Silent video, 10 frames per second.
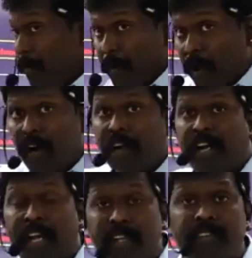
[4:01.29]

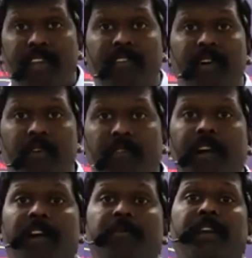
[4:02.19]
priority is given to
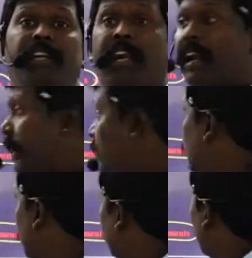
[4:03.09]
fundamental rights,